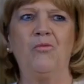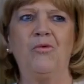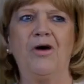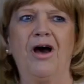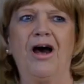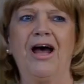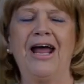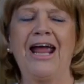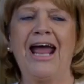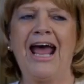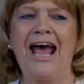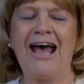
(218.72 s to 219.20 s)

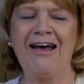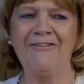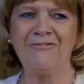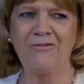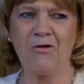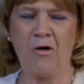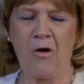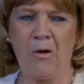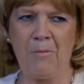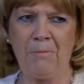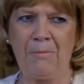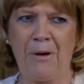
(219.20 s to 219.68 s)
I have
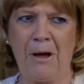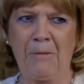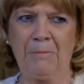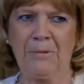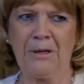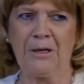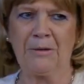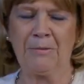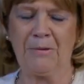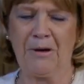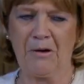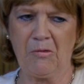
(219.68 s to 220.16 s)
gone
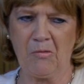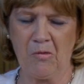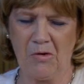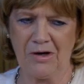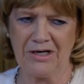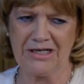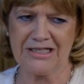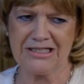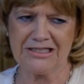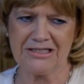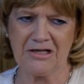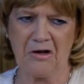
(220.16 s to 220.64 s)
public about
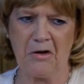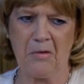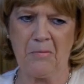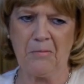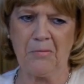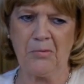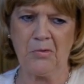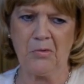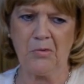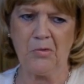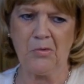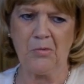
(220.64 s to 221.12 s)
one
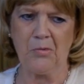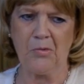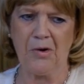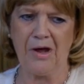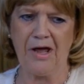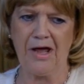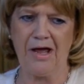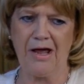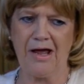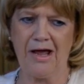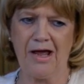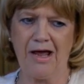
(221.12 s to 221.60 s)
example
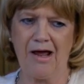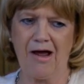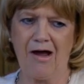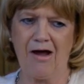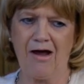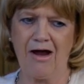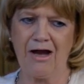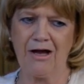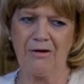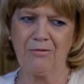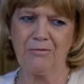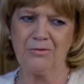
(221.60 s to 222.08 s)
where
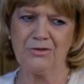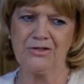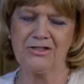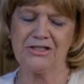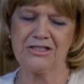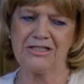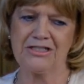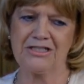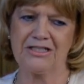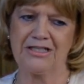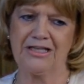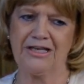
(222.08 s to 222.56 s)
I
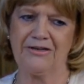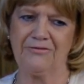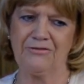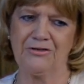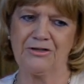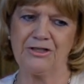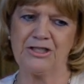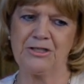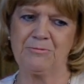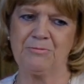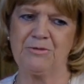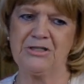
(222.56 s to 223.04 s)
was
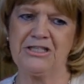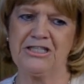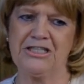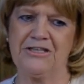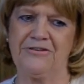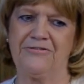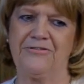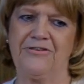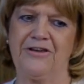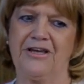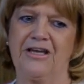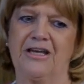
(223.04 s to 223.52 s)
given a
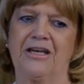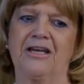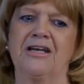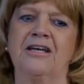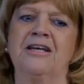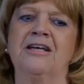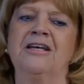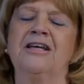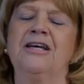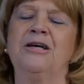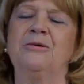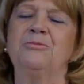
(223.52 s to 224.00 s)
specific
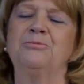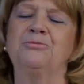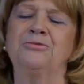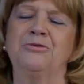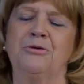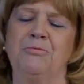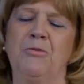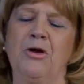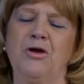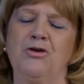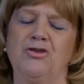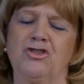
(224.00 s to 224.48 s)

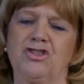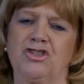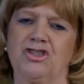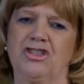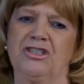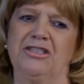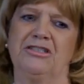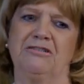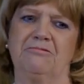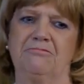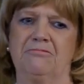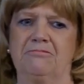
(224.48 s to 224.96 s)

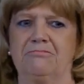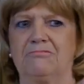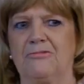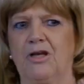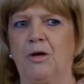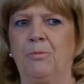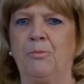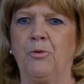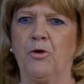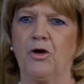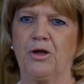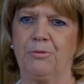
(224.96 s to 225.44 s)
promotion
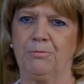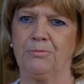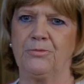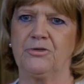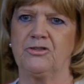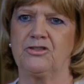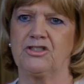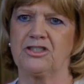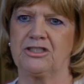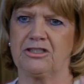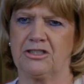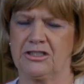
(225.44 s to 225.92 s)

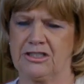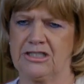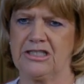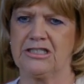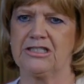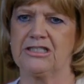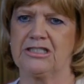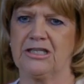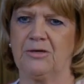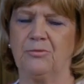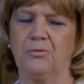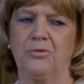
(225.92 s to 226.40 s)
appointment to
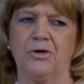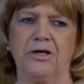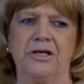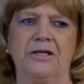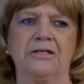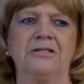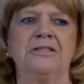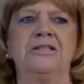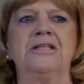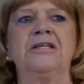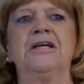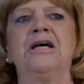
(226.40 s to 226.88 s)
sit
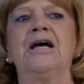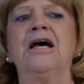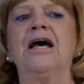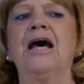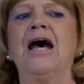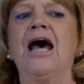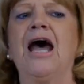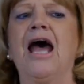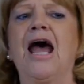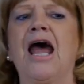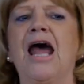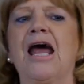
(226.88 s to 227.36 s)
somewhere,
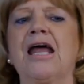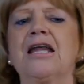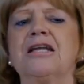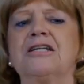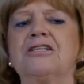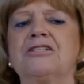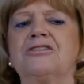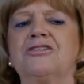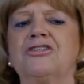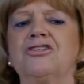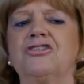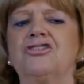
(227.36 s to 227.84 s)

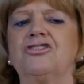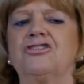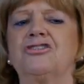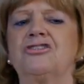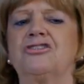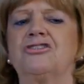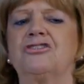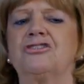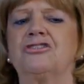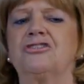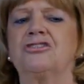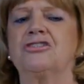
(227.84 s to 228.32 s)
and the
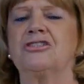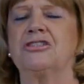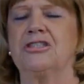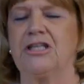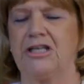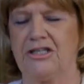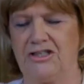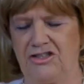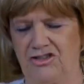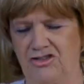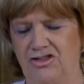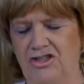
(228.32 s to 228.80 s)

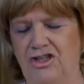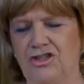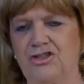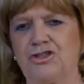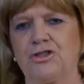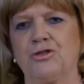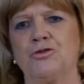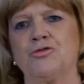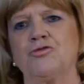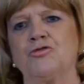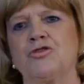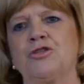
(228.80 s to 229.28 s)
senior
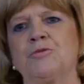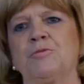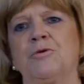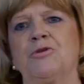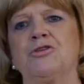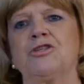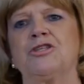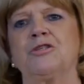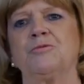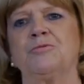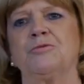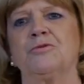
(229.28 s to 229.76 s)
judge who was
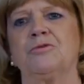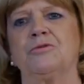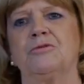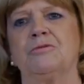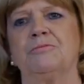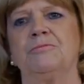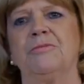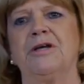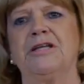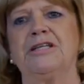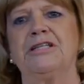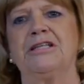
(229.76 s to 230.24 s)
responsible
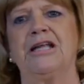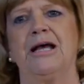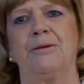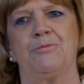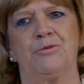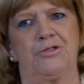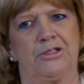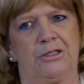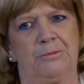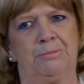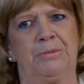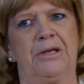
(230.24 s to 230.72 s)
made it
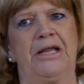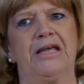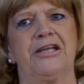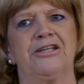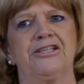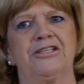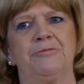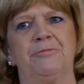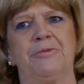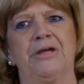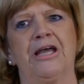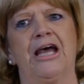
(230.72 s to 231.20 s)
absolutely
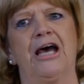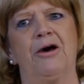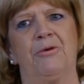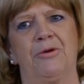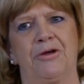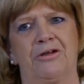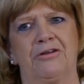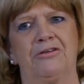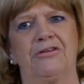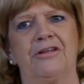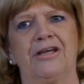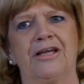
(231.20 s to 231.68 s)
plain to me how
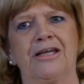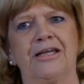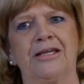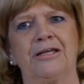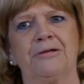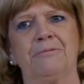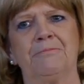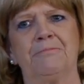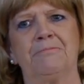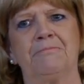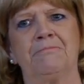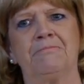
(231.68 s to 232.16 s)
I could thank
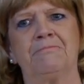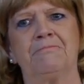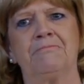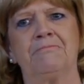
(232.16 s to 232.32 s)
him.